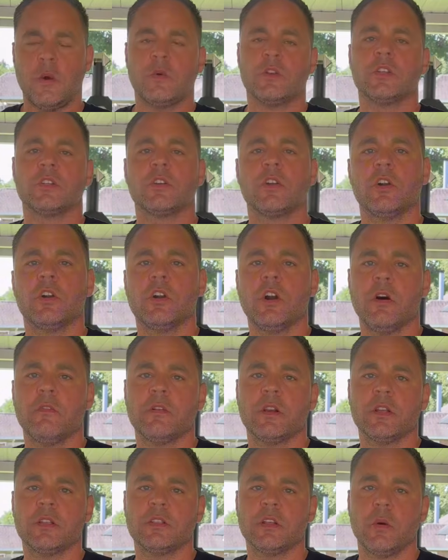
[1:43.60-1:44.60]
we're just gonna cover
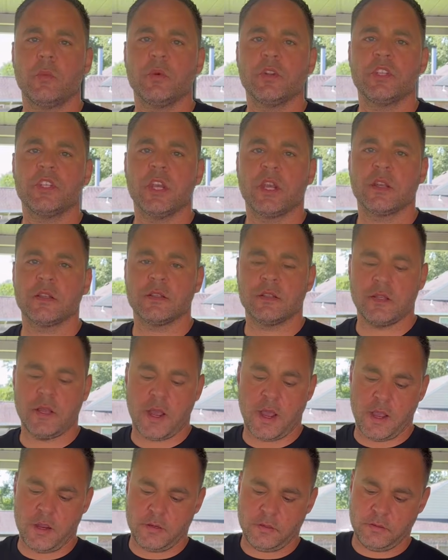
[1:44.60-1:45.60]
this up with chicken
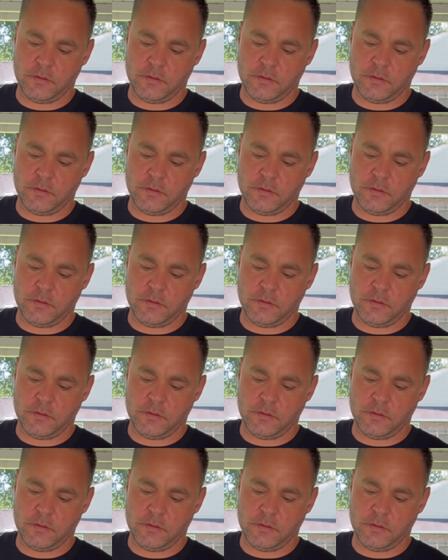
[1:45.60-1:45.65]
stock.